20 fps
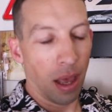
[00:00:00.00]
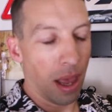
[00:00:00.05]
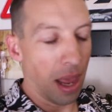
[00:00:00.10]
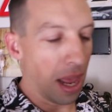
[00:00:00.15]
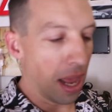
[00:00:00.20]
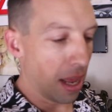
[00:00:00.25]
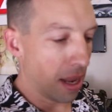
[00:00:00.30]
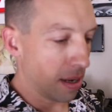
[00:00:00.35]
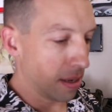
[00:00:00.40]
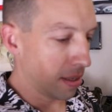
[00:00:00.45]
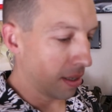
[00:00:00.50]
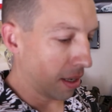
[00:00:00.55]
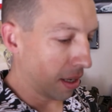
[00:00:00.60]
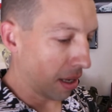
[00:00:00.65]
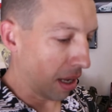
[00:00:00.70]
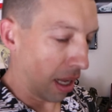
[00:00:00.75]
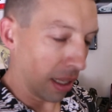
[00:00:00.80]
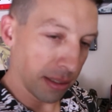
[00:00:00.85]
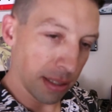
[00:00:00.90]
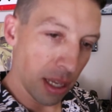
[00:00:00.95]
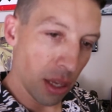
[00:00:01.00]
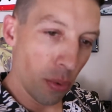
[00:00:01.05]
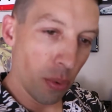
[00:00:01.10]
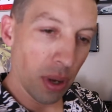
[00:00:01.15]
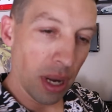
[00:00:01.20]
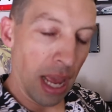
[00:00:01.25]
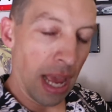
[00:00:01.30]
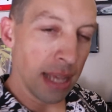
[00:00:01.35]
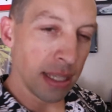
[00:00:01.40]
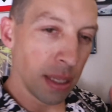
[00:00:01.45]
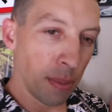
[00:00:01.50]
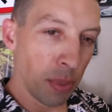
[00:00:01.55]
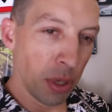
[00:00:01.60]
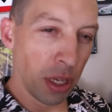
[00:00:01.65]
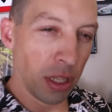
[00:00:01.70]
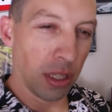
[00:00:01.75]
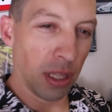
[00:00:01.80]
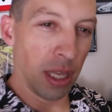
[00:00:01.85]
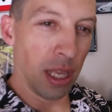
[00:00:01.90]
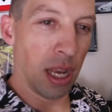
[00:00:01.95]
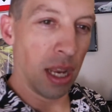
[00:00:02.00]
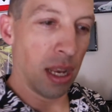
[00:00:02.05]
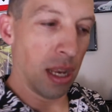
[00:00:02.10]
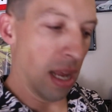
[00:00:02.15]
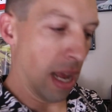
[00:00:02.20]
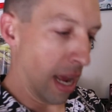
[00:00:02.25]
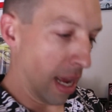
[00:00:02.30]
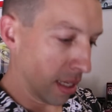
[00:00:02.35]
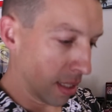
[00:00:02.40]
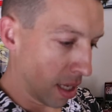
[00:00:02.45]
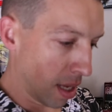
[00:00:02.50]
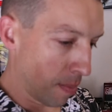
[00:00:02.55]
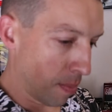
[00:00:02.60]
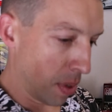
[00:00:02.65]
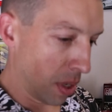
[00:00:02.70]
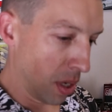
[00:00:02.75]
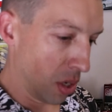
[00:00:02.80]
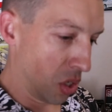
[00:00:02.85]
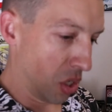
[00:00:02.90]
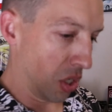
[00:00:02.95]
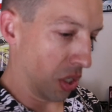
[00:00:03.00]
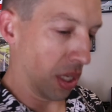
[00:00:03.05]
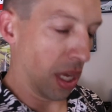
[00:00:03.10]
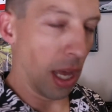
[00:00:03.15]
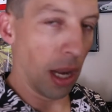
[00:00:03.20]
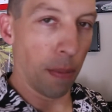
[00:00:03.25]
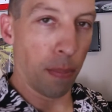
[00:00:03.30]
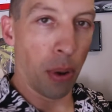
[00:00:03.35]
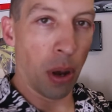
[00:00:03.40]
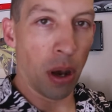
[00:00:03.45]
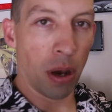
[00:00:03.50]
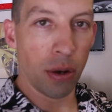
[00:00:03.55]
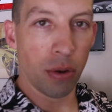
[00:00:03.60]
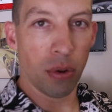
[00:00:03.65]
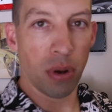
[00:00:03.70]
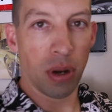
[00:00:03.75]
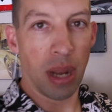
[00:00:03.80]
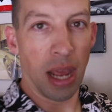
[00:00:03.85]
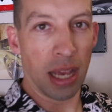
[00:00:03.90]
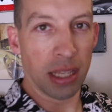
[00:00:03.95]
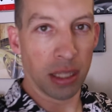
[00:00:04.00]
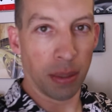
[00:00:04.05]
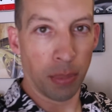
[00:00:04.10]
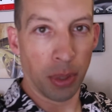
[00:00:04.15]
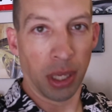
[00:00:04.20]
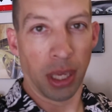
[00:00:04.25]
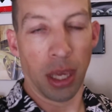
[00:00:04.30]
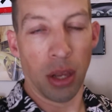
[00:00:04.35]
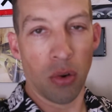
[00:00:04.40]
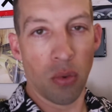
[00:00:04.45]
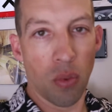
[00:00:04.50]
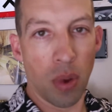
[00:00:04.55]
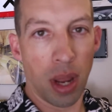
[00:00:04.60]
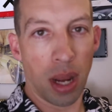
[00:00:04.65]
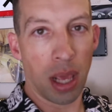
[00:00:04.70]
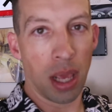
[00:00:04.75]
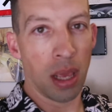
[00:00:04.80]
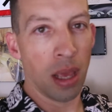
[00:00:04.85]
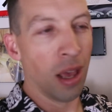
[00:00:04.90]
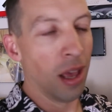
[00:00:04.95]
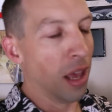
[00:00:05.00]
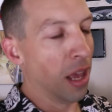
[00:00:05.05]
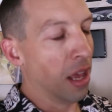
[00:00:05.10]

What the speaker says: and I'll tell you what, as I've been cleaning, as I've been just kind of pondering, as I've been getting ready,